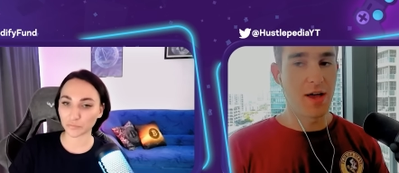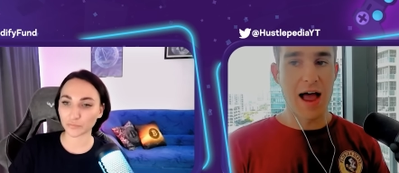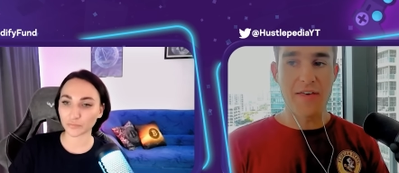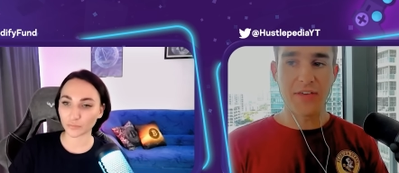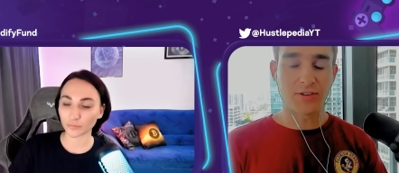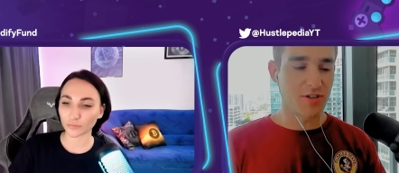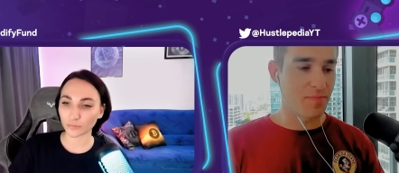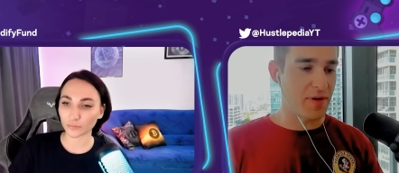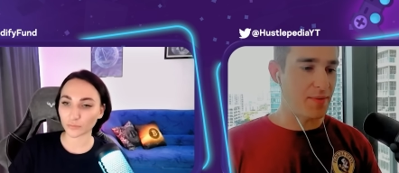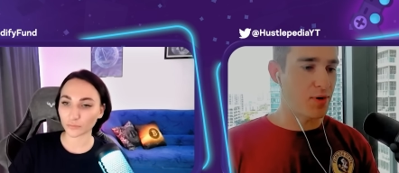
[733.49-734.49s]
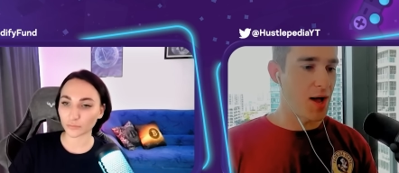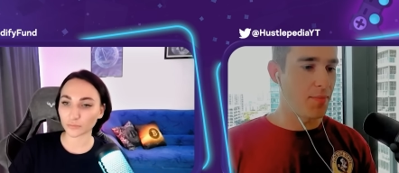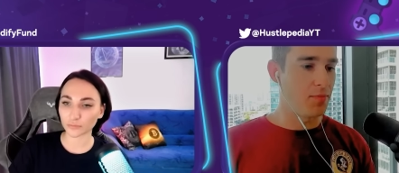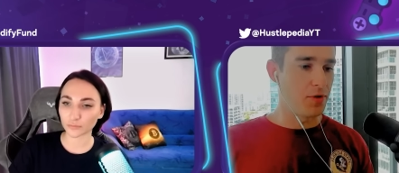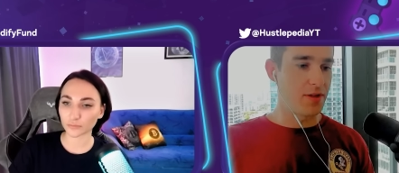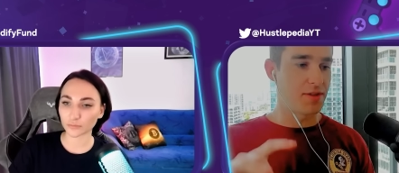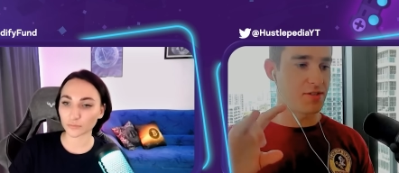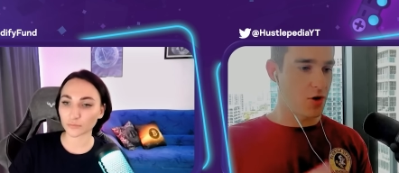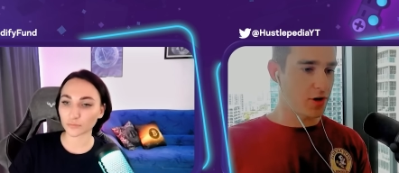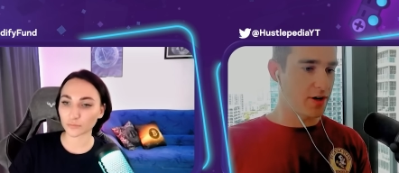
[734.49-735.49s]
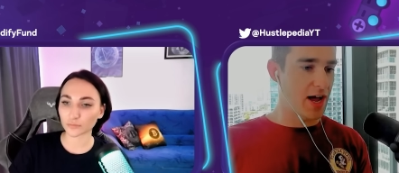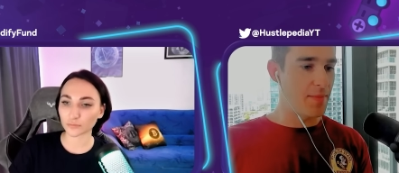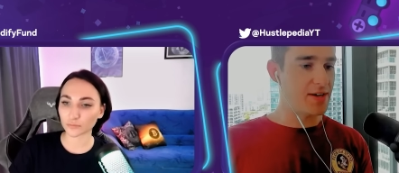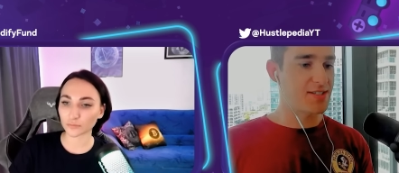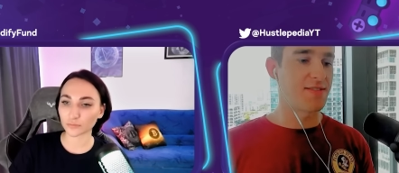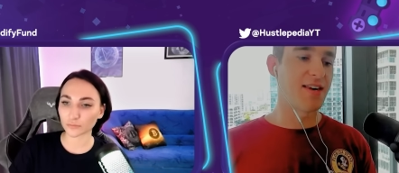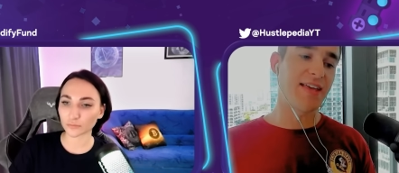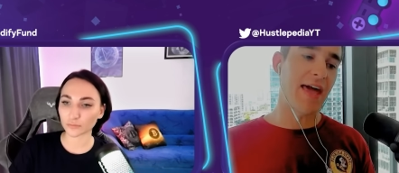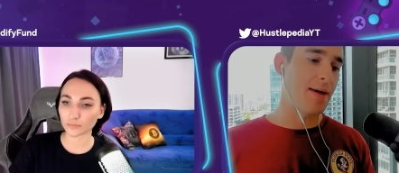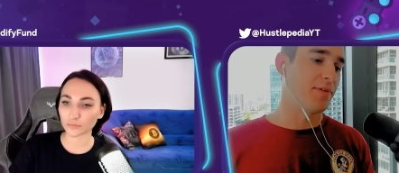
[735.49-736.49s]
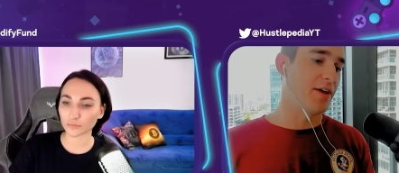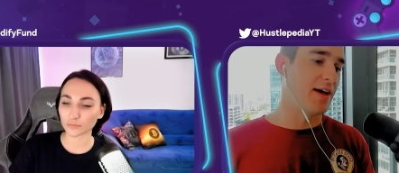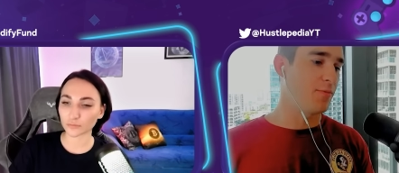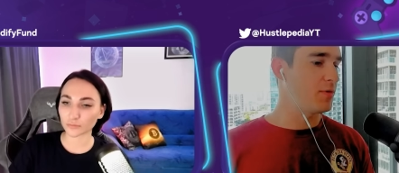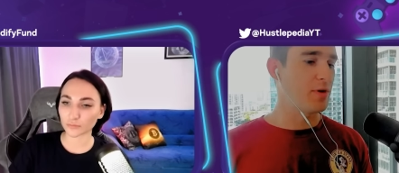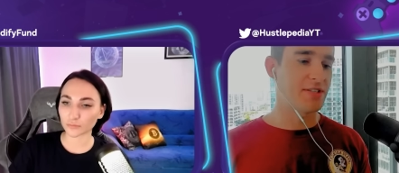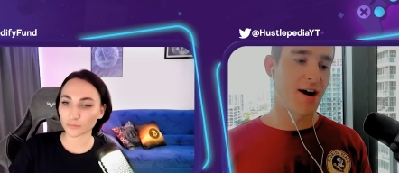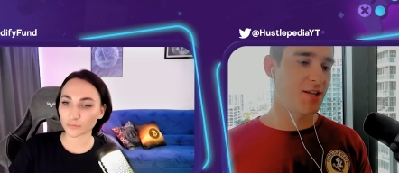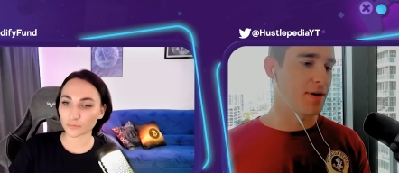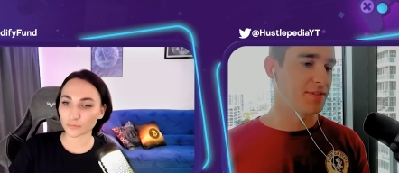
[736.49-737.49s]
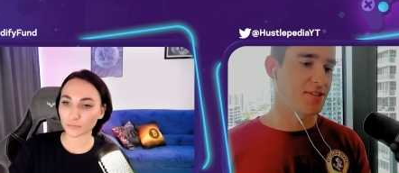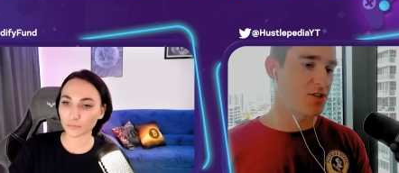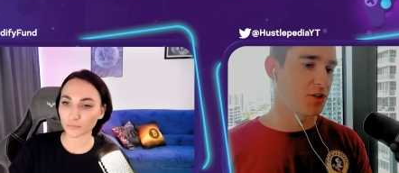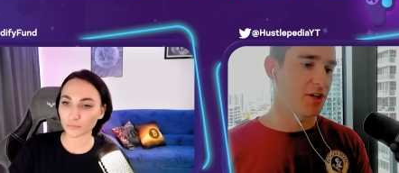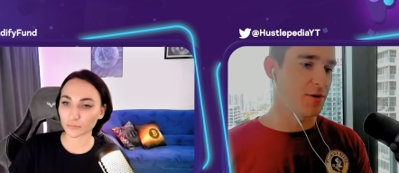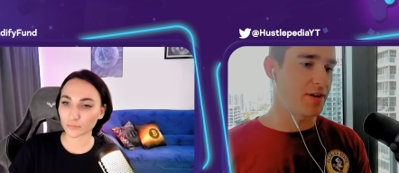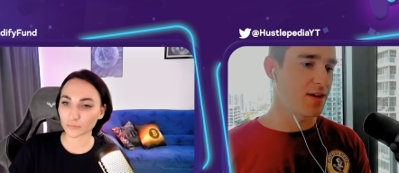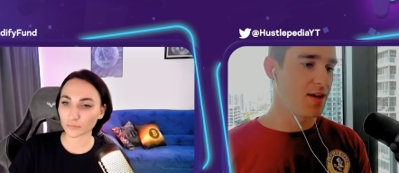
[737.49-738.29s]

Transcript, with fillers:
Speaker 1: i think there's a big problem with tokenomics and then gameplay we, we talked about this earlier but